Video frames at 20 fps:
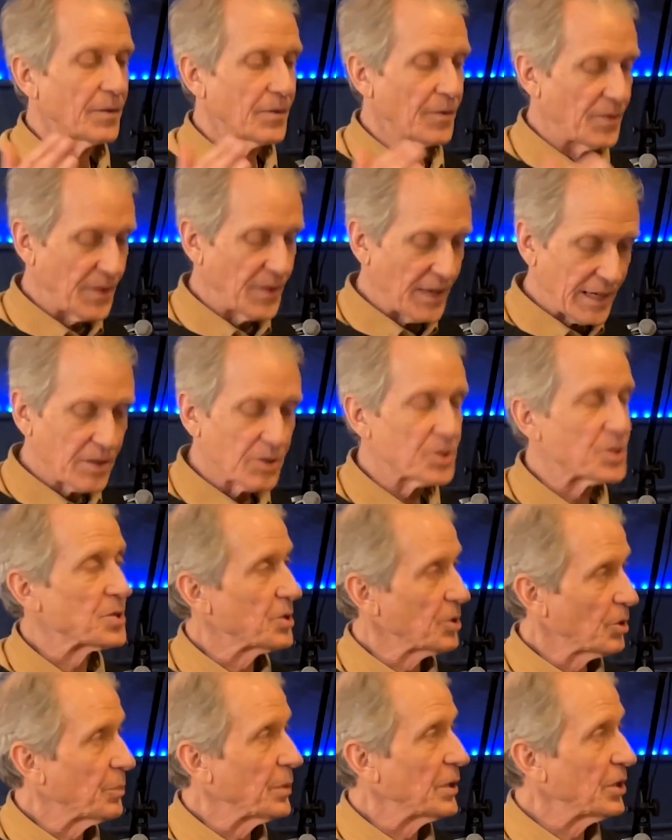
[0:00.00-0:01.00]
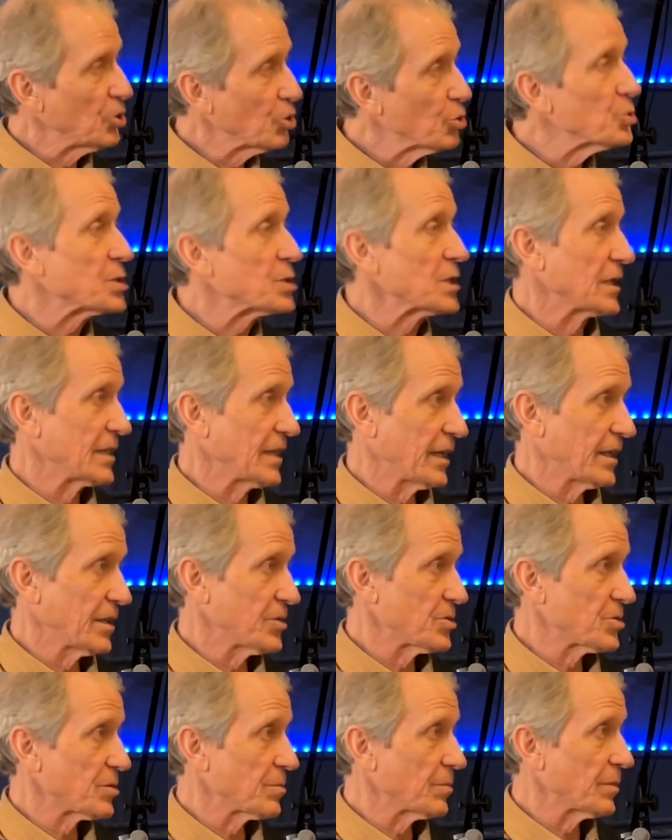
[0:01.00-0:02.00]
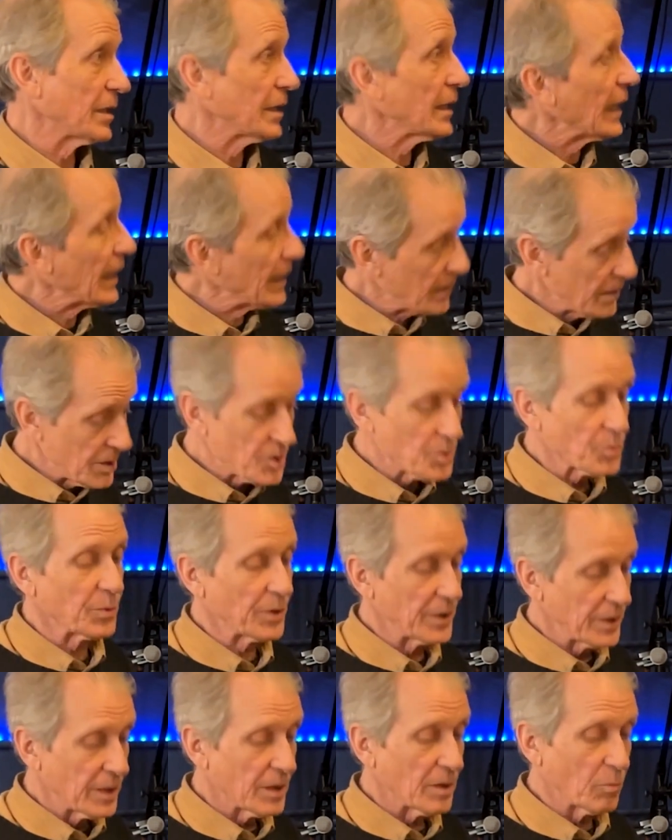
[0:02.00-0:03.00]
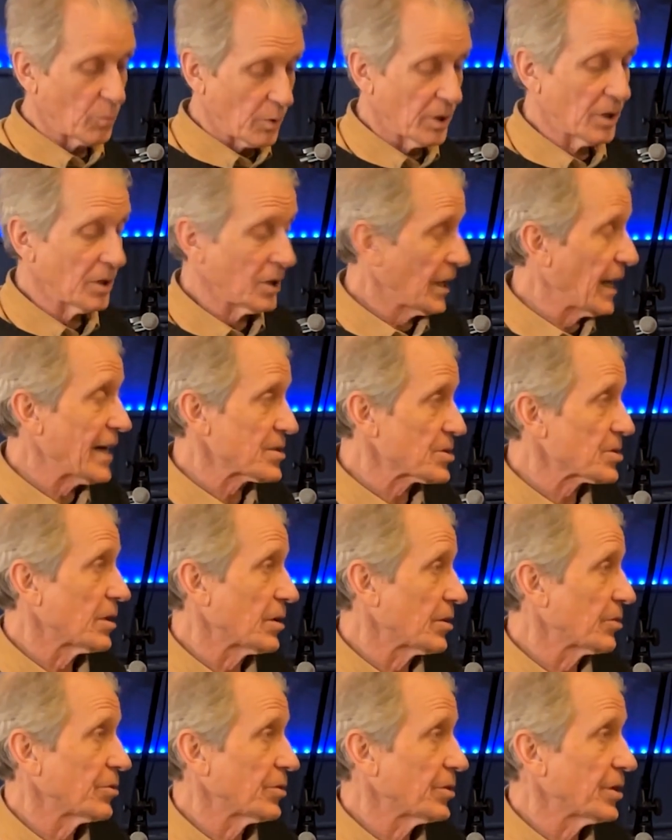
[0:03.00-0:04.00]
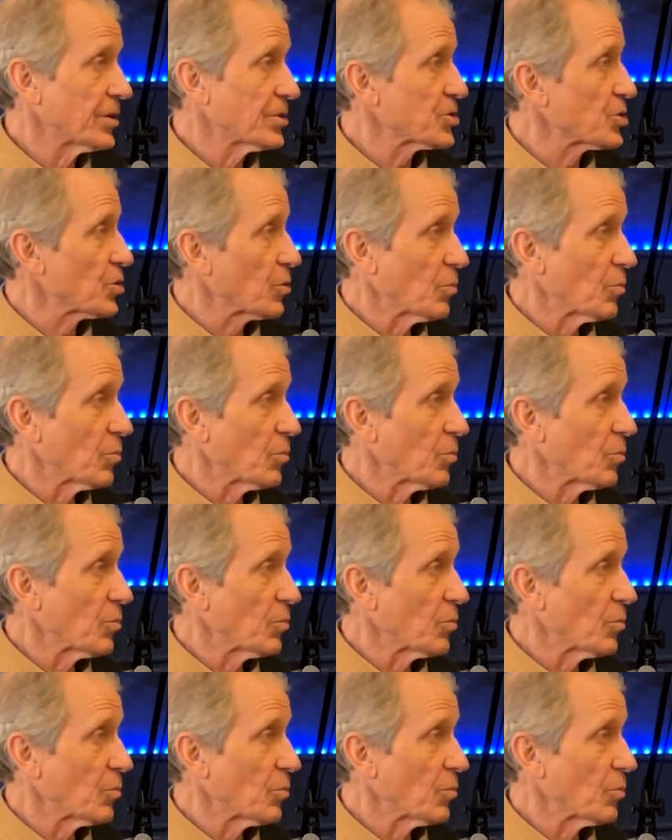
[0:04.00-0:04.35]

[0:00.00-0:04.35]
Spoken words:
they could still be using that instrument. And this really will last 100 years